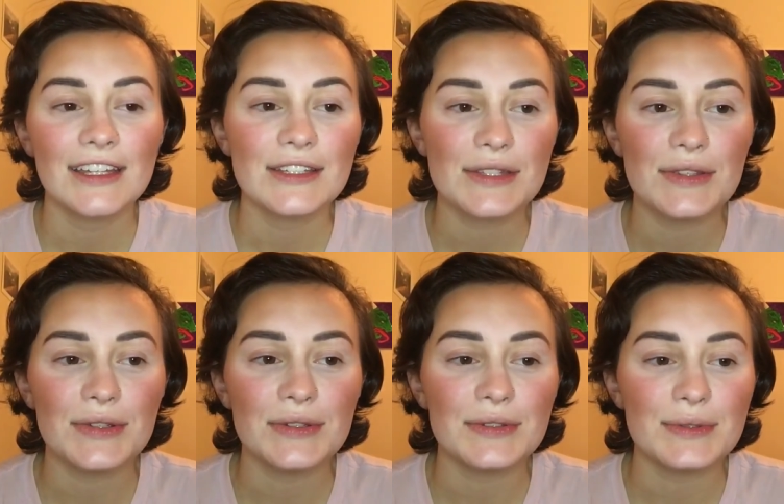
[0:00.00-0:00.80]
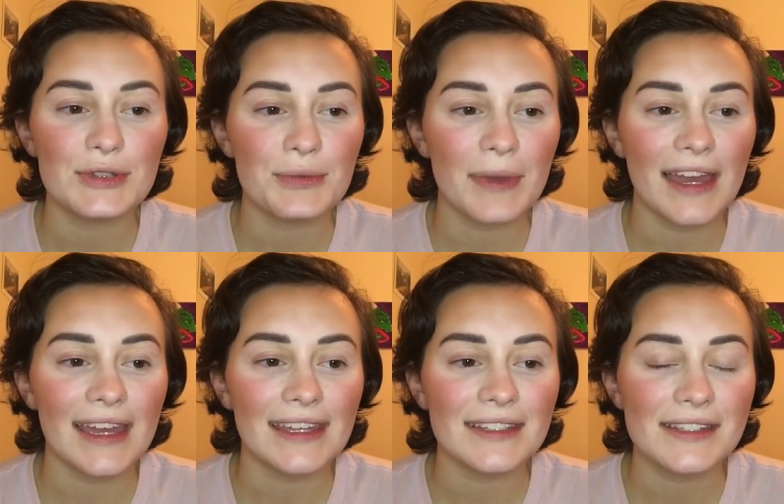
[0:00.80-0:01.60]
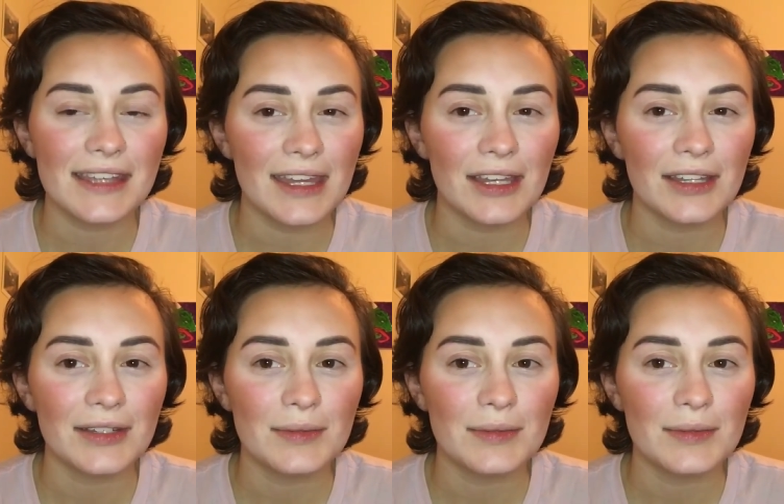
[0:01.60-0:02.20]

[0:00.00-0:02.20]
to do my skin